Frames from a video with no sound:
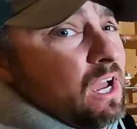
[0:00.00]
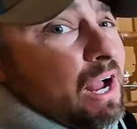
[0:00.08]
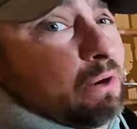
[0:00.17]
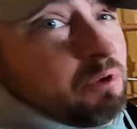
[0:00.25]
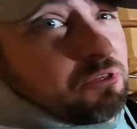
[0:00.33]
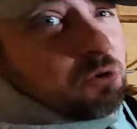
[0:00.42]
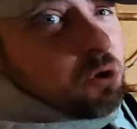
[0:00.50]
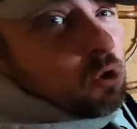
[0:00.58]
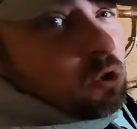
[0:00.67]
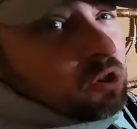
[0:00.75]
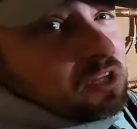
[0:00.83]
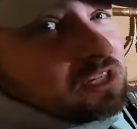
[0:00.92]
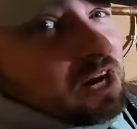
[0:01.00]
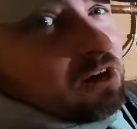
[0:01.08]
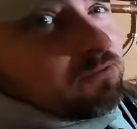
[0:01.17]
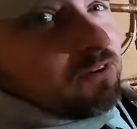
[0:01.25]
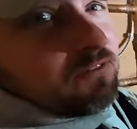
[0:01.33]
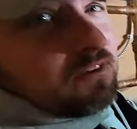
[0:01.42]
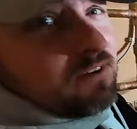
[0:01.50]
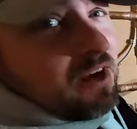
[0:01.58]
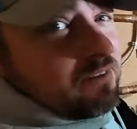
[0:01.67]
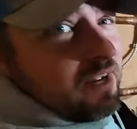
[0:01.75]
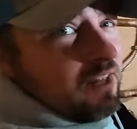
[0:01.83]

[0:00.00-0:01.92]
I went through a whole entire 55